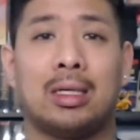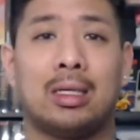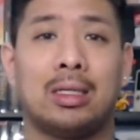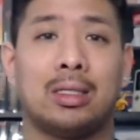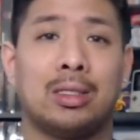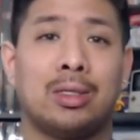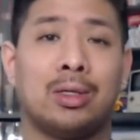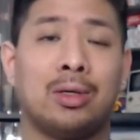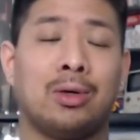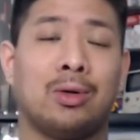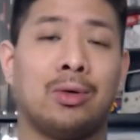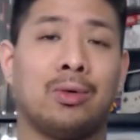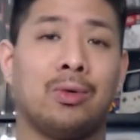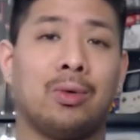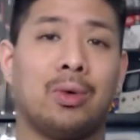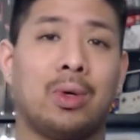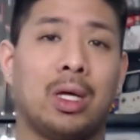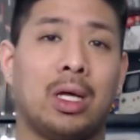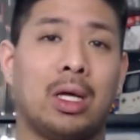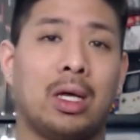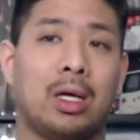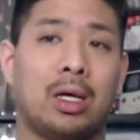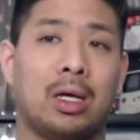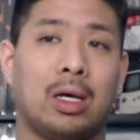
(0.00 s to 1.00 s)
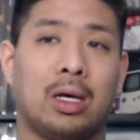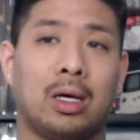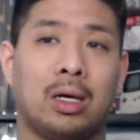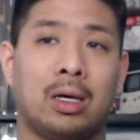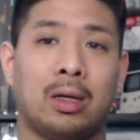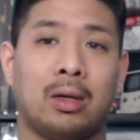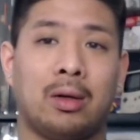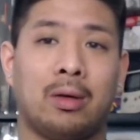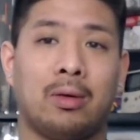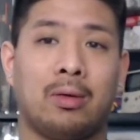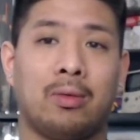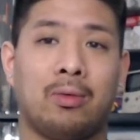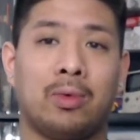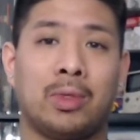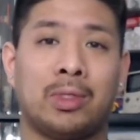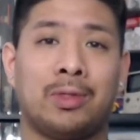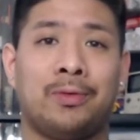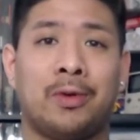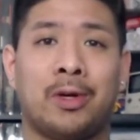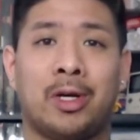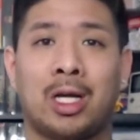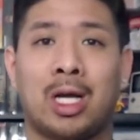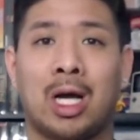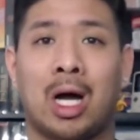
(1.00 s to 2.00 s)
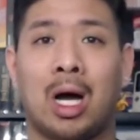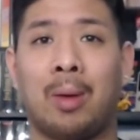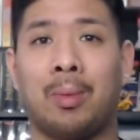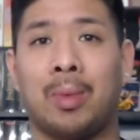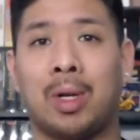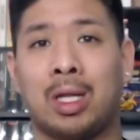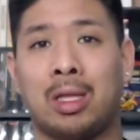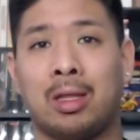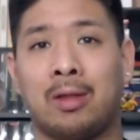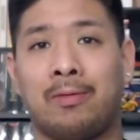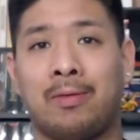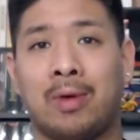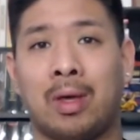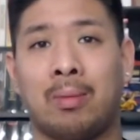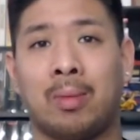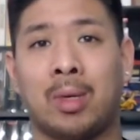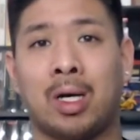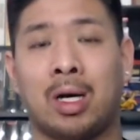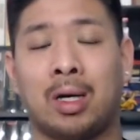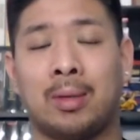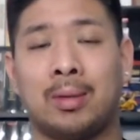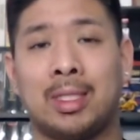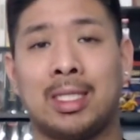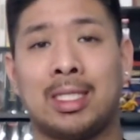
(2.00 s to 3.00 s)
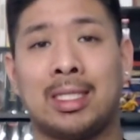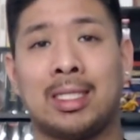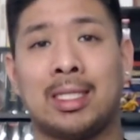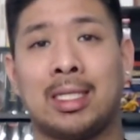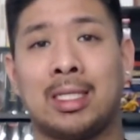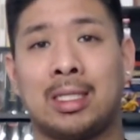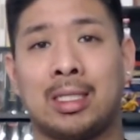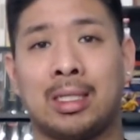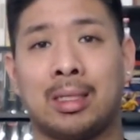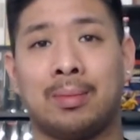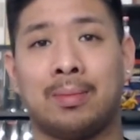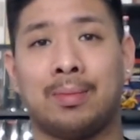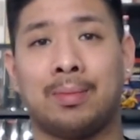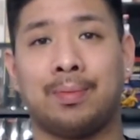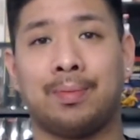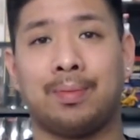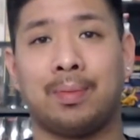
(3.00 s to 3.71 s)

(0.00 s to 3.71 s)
So what's very common in the Famicom disk system